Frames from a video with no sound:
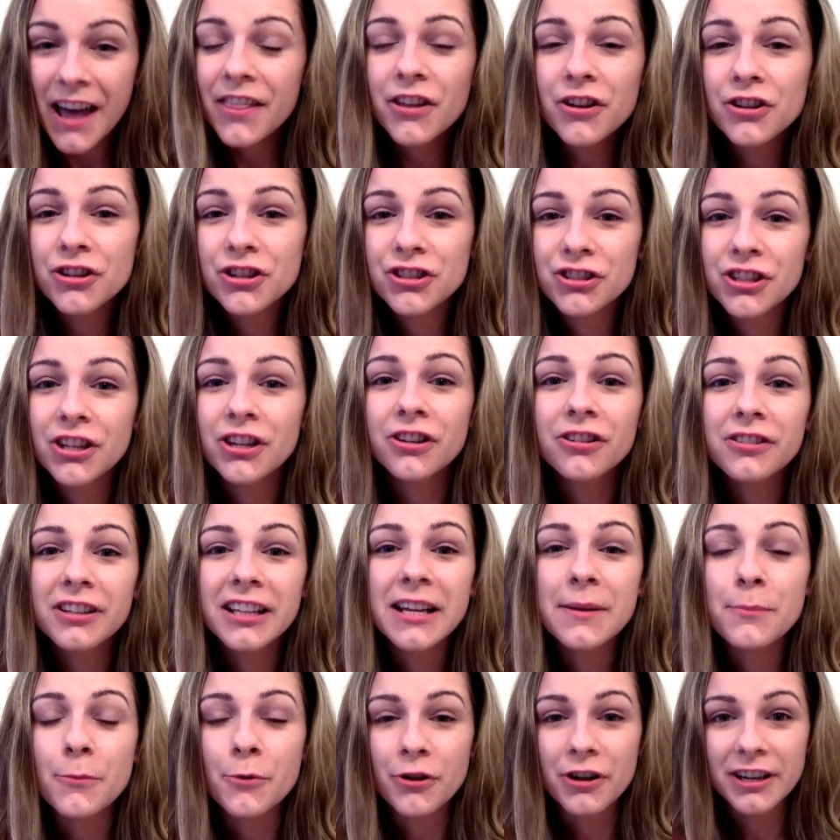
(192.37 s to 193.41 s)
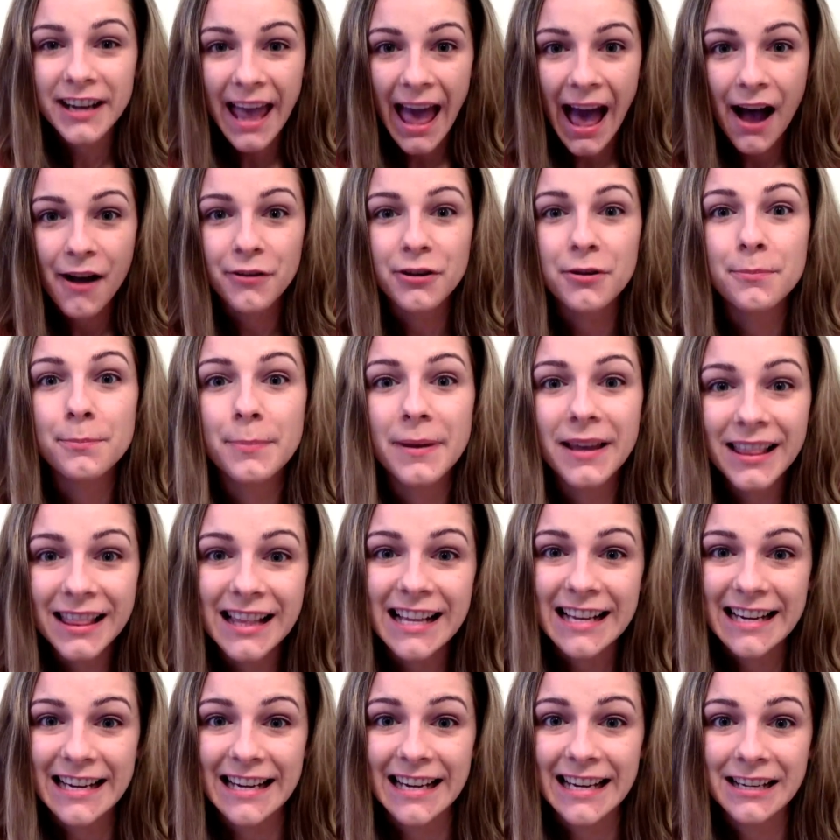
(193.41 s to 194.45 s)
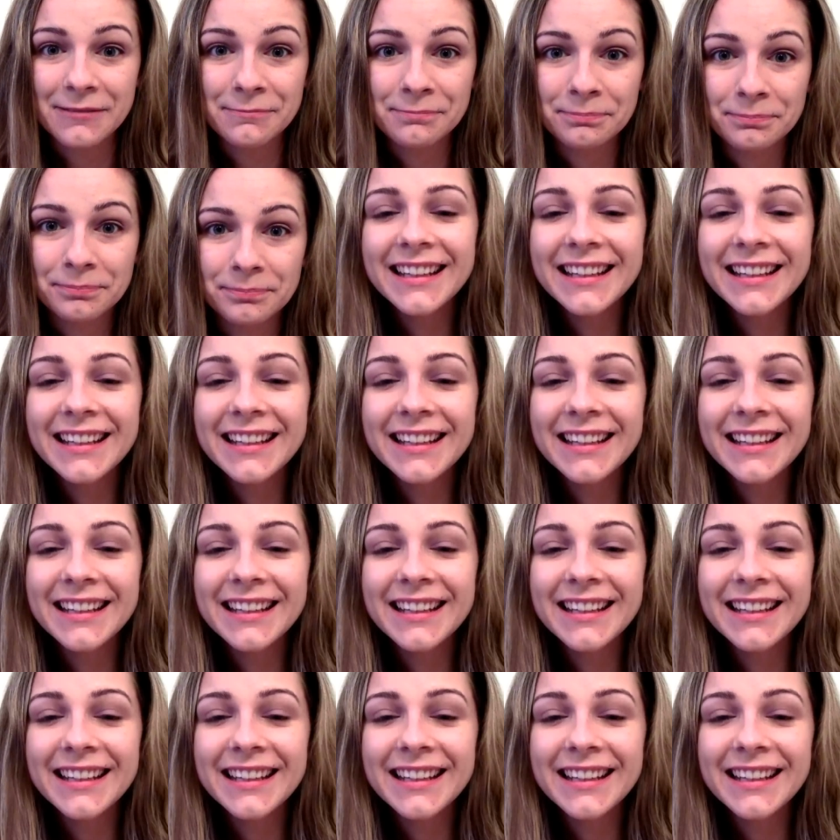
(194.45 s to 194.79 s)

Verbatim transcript: There's generally more accountability.